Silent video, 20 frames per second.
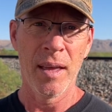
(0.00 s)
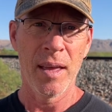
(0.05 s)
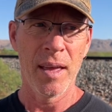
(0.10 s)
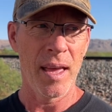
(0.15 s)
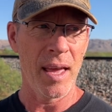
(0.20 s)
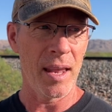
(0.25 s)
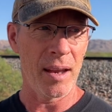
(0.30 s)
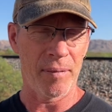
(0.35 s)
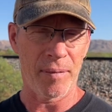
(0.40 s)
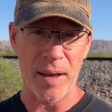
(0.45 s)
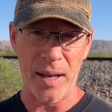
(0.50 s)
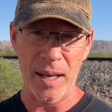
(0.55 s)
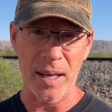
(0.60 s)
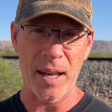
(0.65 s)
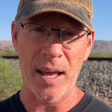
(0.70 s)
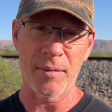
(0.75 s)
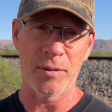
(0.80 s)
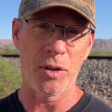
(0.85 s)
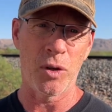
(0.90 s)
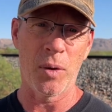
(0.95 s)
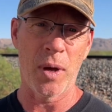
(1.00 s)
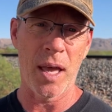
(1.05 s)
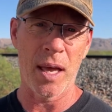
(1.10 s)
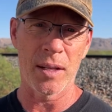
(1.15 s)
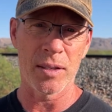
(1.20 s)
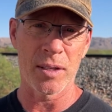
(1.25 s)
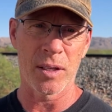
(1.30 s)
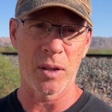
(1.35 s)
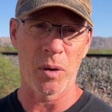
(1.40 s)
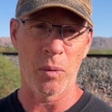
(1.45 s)
And if I didn't have two
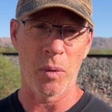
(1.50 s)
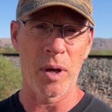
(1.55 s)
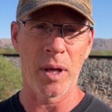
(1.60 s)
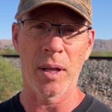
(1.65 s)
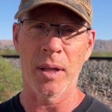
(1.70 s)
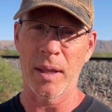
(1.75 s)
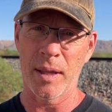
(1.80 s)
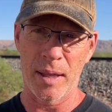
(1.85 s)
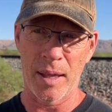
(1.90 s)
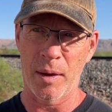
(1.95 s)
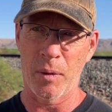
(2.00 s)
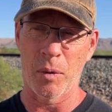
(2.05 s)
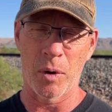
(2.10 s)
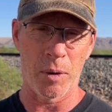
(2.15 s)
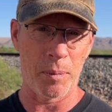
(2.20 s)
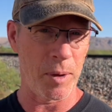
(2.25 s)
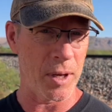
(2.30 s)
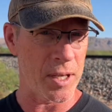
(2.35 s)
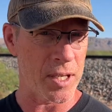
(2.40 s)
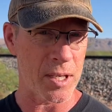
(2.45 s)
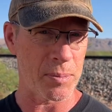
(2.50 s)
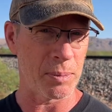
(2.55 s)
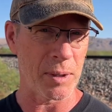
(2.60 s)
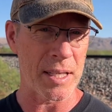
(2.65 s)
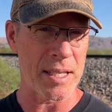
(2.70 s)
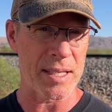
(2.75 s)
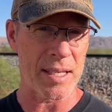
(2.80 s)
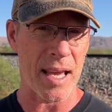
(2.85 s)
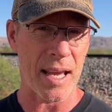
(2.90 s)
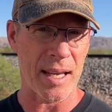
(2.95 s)
hands on the wheel, there would have been a
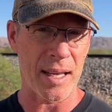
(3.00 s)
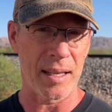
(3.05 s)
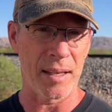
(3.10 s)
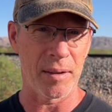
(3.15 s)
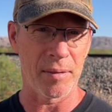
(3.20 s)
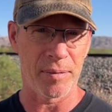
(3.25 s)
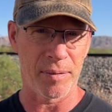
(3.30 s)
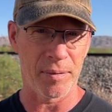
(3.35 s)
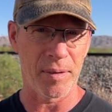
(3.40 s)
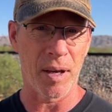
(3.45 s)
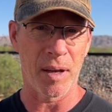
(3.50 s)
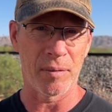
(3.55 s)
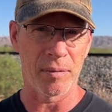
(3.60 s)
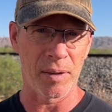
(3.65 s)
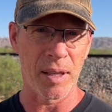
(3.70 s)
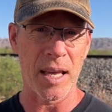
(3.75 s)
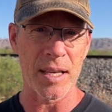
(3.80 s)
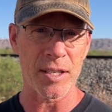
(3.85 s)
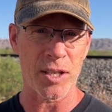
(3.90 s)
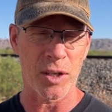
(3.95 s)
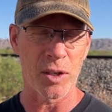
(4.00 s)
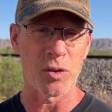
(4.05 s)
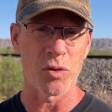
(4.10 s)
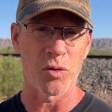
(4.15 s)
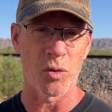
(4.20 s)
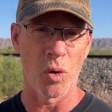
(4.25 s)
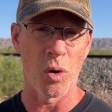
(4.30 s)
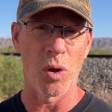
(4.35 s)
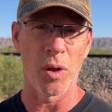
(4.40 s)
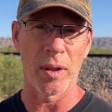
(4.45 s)
split second of less
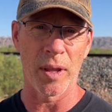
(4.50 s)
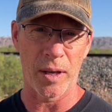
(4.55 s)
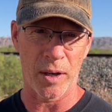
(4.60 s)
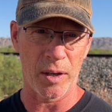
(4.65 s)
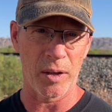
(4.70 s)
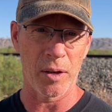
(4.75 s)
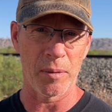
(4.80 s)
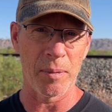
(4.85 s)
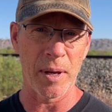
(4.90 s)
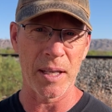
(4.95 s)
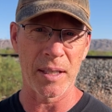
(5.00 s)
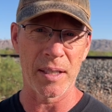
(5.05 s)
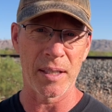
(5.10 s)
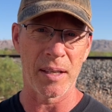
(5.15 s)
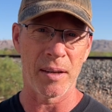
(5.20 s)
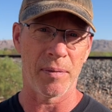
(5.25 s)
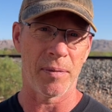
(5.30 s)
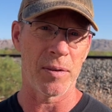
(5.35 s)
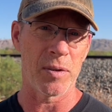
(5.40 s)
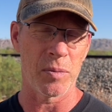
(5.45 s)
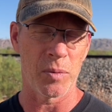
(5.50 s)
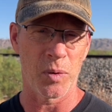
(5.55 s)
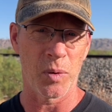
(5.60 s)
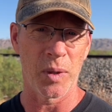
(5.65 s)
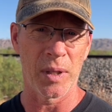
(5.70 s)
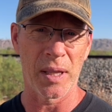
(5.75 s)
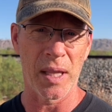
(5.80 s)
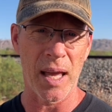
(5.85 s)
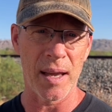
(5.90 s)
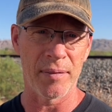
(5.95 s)
control that could have made the difference
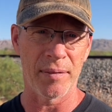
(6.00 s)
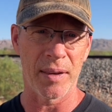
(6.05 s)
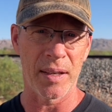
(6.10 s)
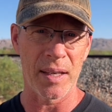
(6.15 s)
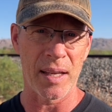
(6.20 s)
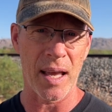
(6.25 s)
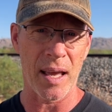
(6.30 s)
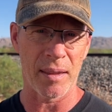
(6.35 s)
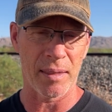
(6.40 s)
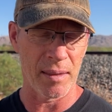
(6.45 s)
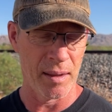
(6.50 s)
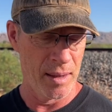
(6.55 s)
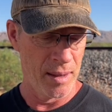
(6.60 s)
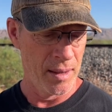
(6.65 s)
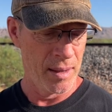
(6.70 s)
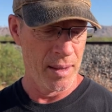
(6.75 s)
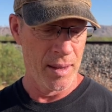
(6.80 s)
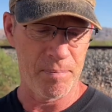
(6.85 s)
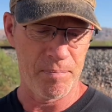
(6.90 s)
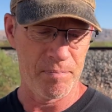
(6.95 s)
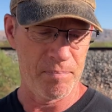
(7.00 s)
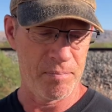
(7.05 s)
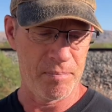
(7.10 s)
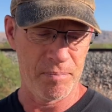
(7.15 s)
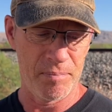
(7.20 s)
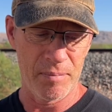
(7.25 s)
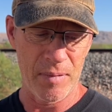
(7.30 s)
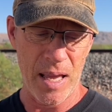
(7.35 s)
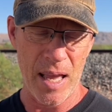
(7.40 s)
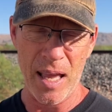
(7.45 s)
between life and death.
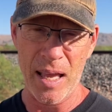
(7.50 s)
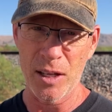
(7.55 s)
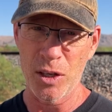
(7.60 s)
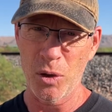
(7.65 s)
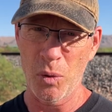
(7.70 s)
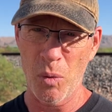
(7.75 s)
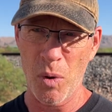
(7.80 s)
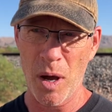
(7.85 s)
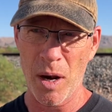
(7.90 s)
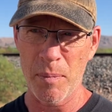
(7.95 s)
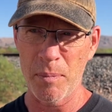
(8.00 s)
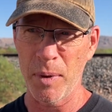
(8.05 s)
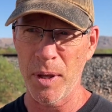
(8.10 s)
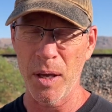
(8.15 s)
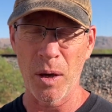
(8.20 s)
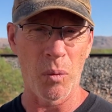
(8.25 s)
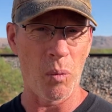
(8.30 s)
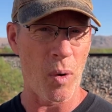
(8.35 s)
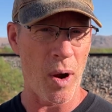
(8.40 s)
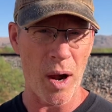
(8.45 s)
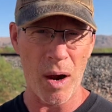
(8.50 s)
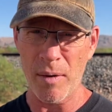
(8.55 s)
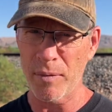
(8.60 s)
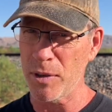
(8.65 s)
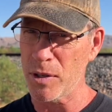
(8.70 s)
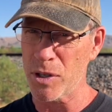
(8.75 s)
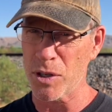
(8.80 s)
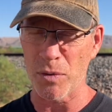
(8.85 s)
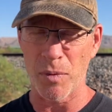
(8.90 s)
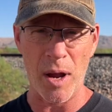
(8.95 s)
And you want to be aware of
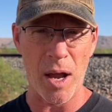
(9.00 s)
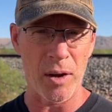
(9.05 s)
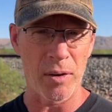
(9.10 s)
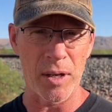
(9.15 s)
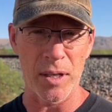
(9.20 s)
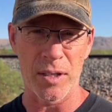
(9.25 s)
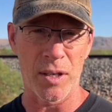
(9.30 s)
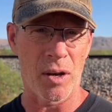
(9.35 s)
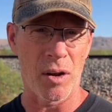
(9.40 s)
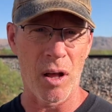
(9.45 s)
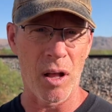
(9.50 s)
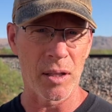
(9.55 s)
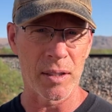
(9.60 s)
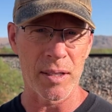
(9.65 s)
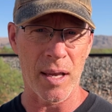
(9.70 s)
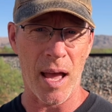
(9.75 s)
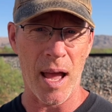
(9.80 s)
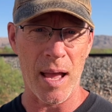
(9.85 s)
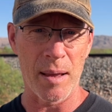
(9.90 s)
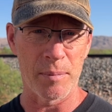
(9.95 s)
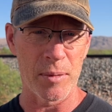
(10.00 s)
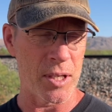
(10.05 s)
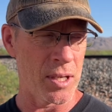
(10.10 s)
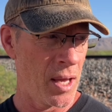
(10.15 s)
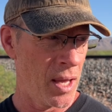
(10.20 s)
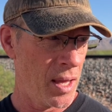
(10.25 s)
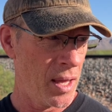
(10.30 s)
your surroundings at all times.